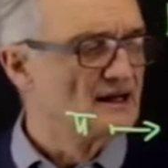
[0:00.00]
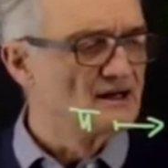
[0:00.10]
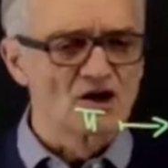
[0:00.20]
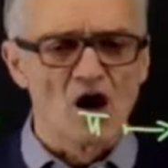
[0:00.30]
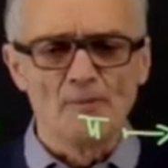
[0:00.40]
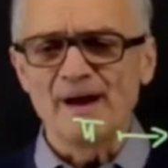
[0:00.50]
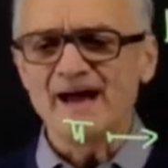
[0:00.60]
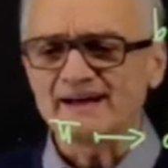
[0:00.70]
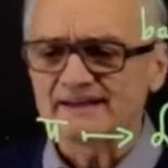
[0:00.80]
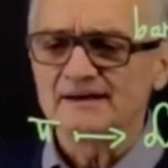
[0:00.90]

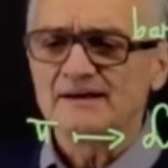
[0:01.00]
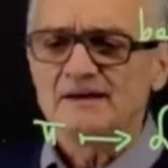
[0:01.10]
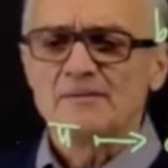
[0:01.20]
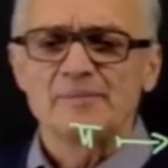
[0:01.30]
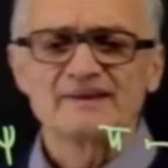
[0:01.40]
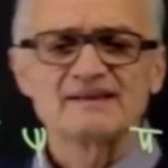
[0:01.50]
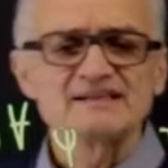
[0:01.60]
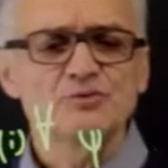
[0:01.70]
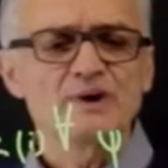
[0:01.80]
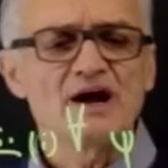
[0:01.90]
compact, but
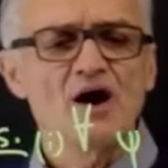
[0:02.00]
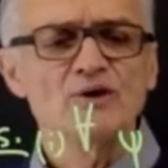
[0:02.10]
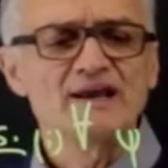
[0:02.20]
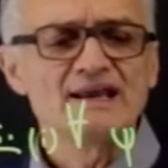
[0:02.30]
this we only